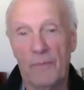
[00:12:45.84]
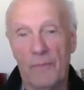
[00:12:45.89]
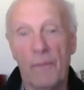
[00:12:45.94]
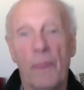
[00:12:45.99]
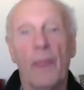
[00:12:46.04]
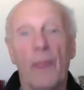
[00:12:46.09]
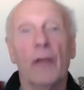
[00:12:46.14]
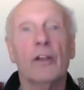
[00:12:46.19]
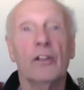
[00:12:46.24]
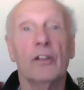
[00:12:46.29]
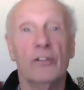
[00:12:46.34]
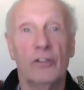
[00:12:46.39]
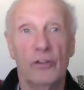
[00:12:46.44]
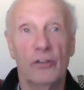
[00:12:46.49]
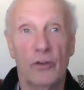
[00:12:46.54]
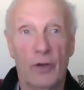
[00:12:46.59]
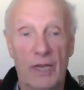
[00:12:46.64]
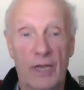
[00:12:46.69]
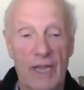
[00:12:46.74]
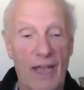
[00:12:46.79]

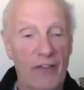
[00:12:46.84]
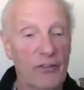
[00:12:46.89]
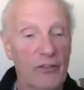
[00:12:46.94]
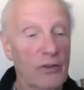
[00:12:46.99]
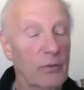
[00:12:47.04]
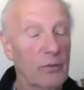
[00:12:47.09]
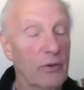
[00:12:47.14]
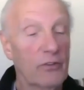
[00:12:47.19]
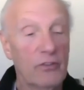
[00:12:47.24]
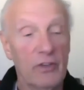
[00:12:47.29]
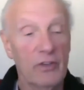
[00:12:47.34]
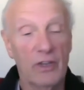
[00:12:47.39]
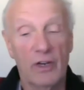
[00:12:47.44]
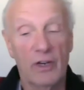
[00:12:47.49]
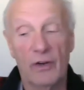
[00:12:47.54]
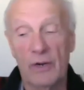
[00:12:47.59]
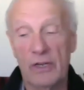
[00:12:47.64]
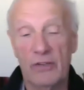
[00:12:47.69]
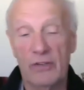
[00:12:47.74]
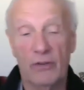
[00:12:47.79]
Yes, it was.
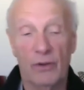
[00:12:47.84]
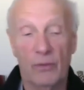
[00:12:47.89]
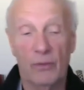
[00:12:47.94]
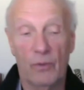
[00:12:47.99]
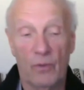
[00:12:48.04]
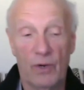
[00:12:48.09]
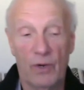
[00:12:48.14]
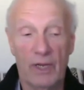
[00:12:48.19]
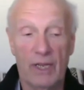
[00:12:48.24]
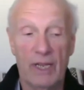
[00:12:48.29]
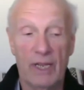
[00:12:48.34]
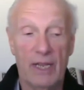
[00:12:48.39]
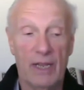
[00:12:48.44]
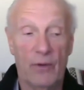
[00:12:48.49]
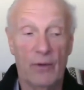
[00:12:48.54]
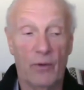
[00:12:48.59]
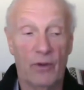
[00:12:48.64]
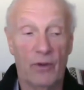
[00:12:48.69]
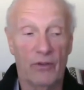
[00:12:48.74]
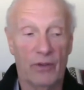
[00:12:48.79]

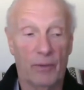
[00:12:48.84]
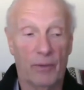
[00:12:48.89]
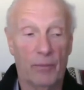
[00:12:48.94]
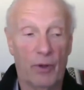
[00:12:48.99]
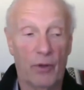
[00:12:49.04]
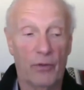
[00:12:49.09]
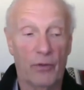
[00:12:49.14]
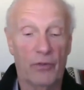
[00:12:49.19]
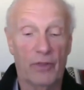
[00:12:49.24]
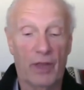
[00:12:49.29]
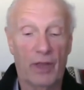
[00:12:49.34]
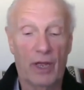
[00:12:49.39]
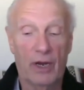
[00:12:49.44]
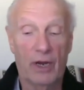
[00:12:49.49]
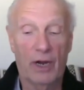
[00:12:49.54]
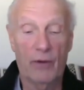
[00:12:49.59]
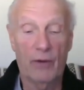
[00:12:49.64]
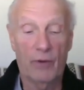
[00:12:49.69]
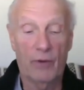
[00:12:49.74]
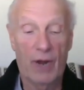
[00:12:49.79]
It was both
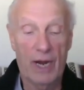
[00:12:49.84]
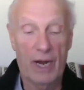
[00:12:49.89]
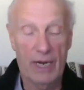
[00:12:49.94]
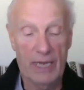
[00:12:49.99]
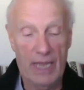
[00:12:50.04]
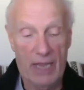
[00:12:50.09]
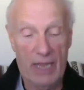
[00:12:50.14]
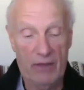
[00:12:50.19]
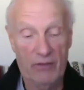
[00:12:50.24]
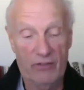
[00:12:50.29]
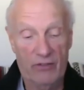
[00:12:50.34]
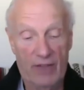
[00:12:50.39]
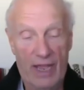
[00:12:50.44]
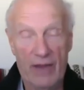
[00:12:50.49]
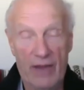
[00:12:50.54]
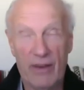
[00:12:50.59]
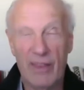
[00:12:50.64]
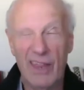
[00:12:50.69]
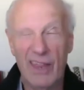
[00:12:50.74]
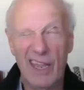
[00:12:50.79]
an ironic and
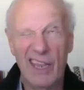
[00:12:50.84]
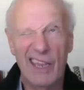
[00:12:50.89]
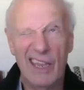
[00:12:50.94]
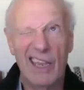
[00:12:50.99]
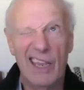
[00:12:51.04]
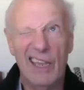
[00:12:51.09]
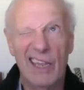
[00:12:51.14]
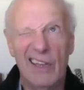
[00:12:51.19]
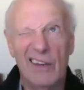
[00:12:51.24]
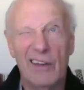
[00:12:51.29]
sad thing.